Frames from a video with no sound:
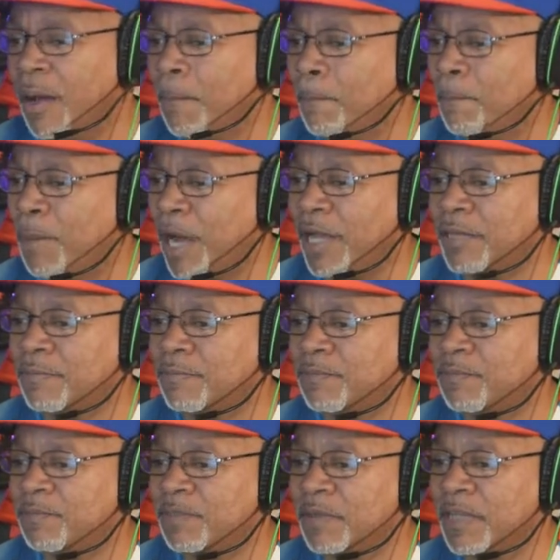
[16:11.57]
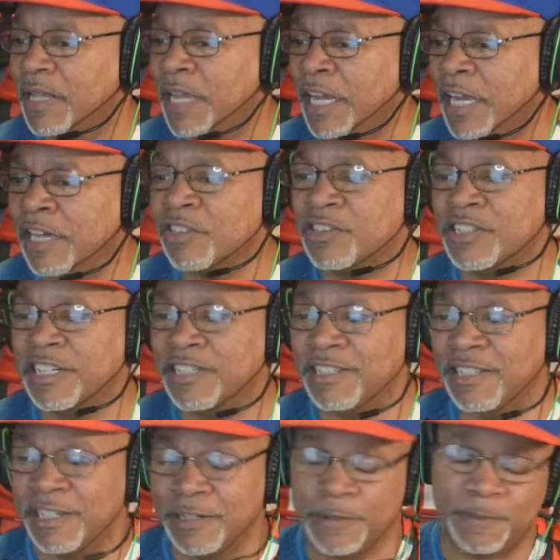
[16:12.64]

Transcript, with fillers: But here's the deal.